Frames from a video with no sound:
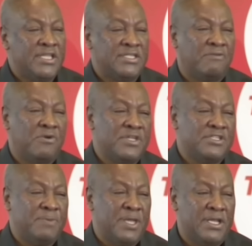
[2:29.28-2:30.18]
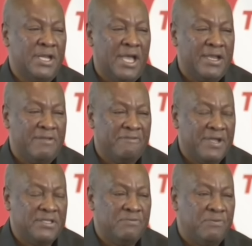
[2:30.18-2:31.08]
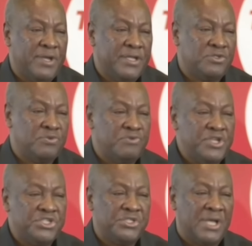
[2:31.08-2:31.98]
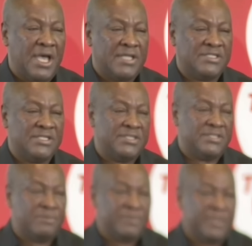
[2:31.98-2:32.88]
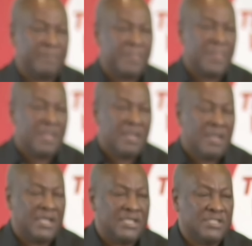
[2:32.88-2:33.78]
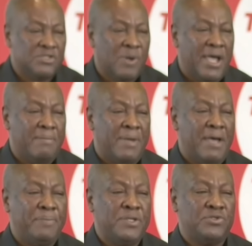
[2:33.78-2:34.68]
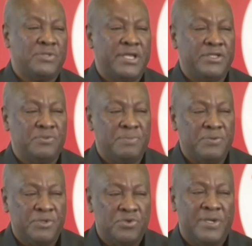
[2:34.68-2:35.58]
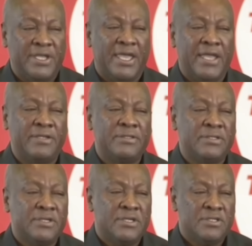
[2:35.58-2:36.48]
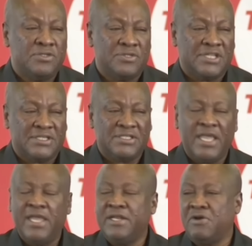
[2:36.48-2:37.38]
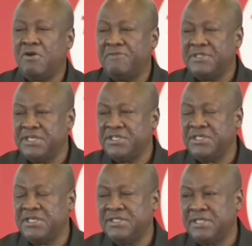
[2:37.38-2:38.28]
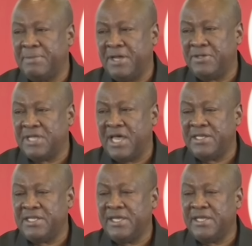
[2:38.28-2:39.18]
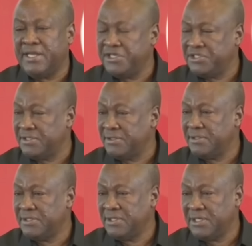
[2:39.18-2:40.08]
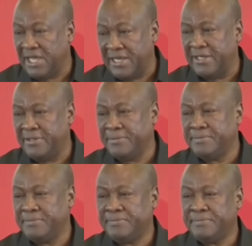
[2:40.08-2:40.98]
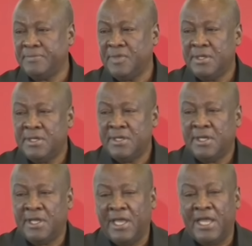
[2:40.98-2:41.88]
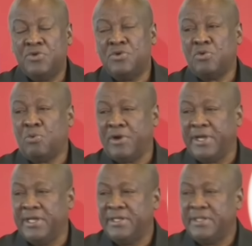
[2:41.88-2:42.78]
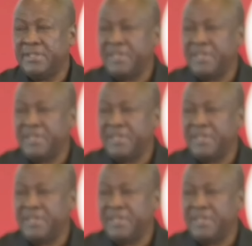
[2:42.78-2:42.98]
These have always been an effective way to reach our citizenry. And this is why I'm happy today to be with you again to sustain the conversations about our dear nation, Ghana. And do not worry,